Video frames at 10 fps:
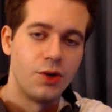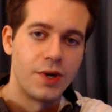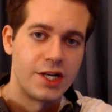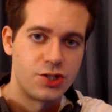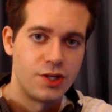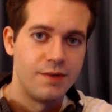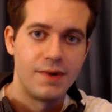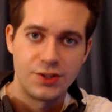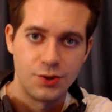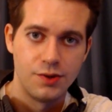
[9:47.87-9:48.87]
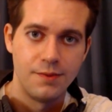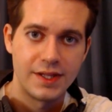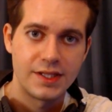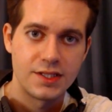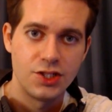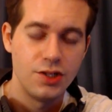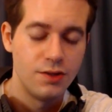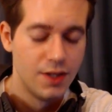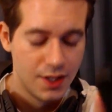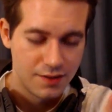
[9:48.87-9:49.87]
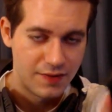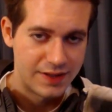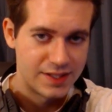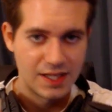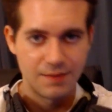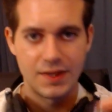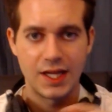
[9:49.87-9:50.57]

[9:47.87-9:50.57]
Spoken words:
when I streamed and I told them about this issue, I've had the same thing.